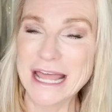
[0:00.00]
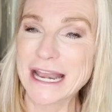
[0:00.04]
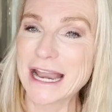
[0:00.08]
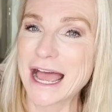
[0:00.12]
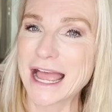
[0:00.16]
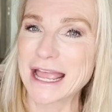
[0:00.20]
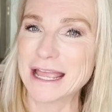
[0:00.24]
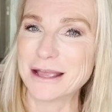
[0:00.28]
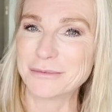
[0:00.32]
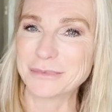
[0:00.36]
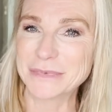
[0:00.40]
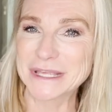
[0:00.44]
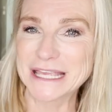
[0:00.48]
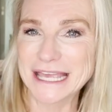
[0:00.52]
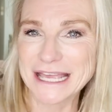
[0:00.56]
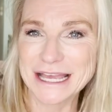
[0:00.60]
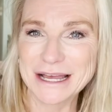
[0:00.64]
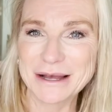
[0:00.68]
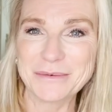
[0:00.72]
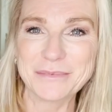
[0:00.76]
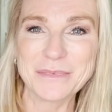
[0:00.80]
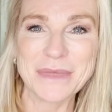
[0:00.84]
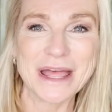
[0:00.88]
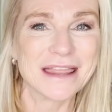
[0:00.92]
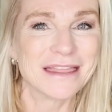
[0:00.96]
And I am
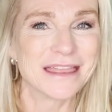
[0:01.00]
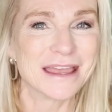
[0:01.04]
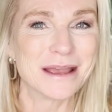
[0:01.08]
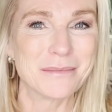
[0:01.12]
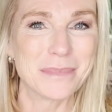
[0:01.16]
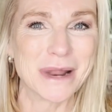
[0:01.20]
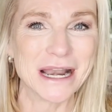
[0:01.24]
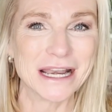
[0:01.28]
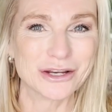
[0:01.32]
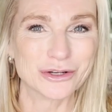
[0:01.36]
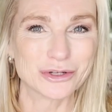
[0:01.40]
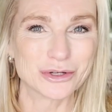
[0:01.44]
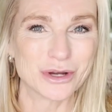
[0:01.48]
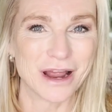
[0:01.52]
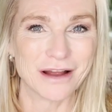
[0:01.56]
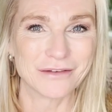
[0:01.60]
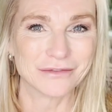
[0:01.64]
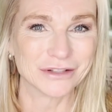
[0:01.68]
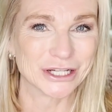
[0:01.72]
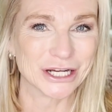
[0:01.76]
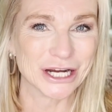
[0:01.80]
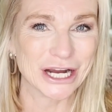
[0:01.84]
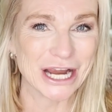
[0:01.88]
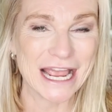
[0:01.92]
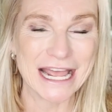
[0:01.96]
Kim, the Abundant
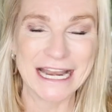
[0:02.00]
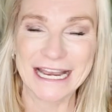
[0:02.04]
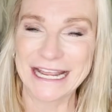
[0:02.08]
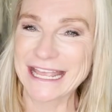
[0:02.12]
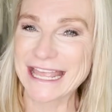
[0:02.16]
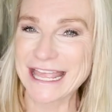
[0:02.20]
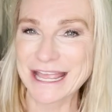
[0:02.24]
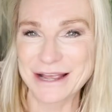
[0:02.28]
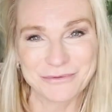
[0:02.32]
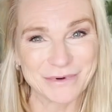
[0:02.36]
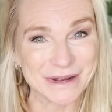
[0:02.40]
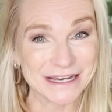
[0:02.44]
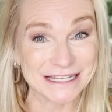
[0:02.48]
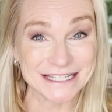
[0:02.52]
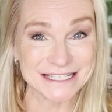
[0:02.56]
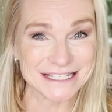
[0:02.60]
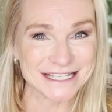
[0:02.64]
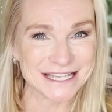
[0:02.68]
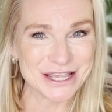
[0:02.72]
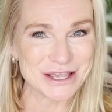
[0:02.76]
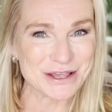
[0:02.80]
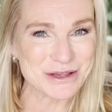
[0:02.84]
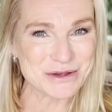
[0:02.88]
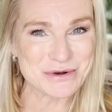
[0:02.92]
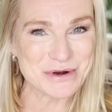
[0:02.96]
Traveler, and I can't wait to
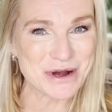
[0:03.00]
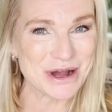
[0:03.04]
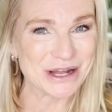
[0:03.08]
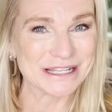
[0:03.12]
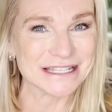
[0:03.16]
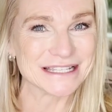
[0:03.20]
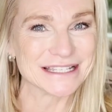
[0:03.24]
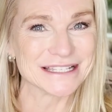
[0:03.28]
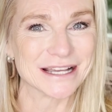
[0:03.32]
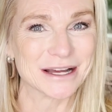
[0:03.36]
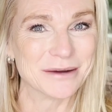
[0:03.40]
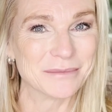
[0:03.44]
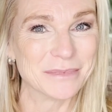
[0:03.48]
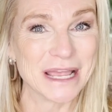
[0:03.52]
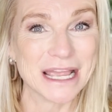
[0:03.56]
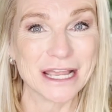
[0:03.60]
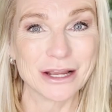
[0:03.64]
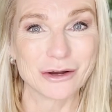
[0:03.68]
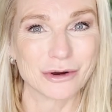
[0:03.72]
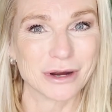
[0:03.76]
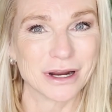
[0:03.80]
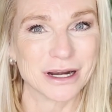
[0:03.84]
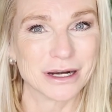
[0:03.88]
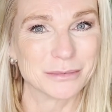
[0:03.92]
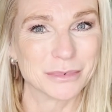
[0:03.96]
see you on some
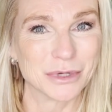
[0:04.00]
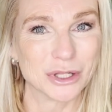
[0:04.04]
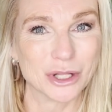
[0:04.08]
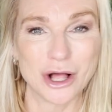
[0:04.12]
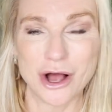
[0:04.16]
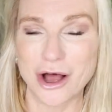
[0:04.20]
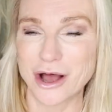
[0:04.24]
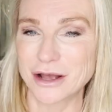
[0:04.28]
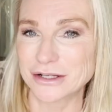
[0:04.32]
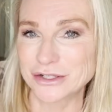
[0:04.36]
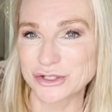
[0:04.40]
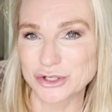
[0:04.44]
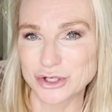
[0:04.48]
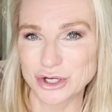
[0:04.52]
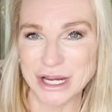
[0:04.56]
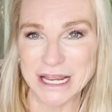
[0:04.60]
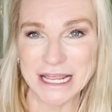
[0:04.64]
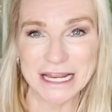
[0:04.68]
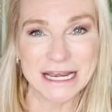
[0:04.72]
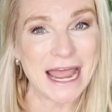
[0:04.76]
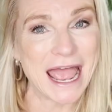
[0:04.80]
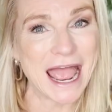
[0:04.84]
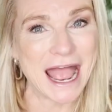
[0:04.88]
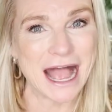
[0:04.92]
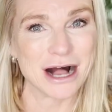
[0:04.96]
incredible
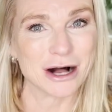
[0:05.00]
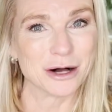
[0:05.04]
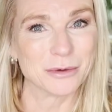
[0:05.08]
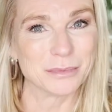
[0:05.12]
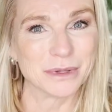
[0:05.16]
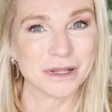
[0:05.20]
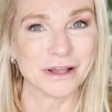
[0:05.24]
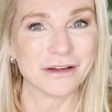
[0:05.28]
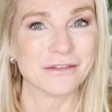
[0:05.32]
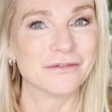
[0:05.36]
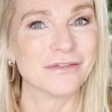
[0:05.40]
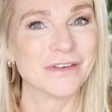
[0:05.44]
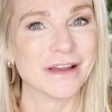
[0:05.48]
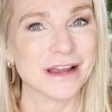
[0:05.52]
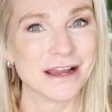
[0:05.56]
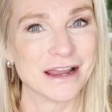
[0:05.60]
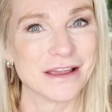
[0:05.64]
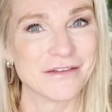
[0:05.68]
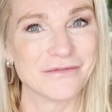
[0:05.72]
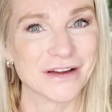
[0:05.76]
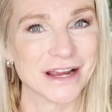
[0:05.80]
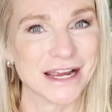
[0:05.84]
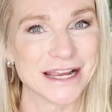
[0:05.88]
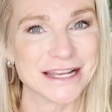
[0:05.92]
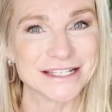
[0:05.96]
Austrian Alp very,
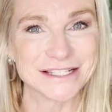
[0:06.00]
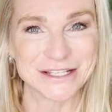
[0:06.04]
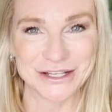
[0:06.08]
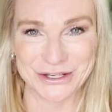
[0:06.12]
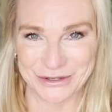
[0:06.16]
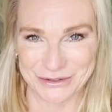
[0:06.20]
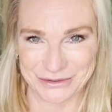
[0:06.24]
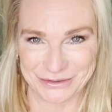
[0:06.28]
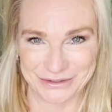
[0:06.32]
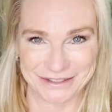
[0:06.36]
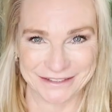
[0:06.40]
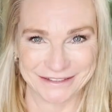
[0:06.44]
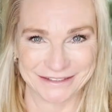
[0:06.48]
very soon.